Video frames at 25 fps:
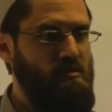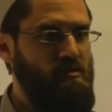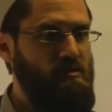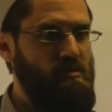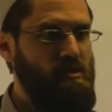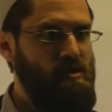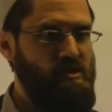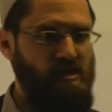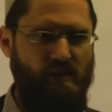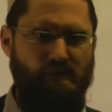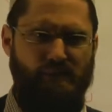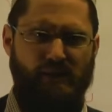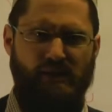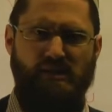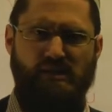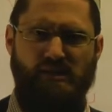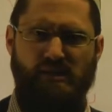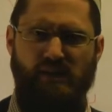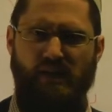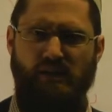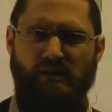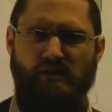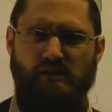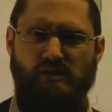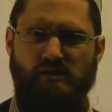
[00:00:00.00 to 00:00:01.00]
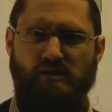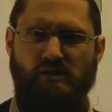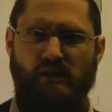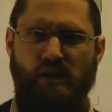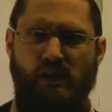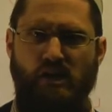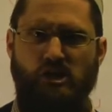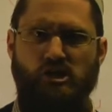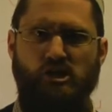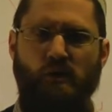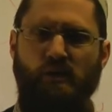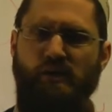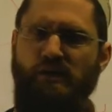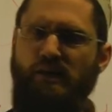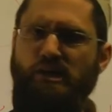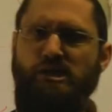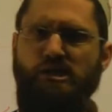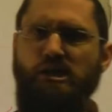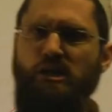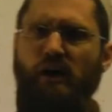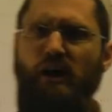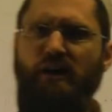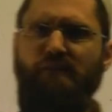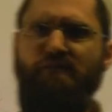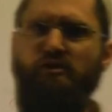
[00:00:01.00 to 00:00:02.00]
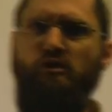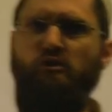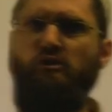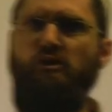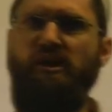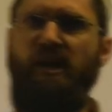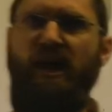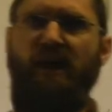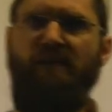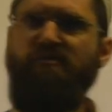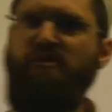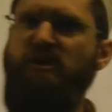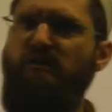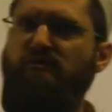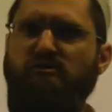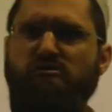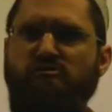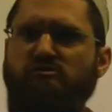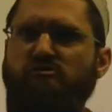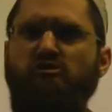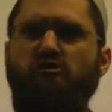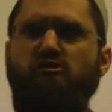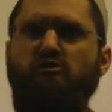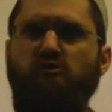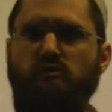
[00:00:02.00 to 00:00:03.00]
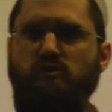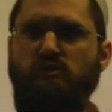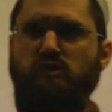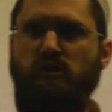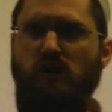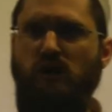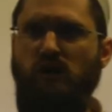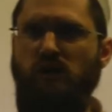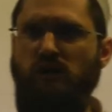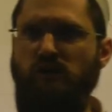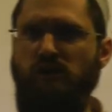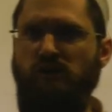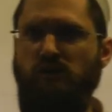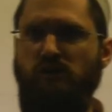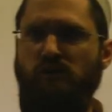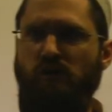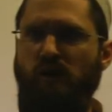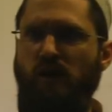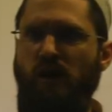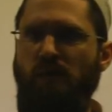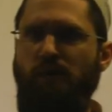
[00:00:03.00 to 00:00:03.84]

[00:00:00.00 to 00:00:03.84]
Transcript: Does that make sense? So in this life, you can have different rules, can't you?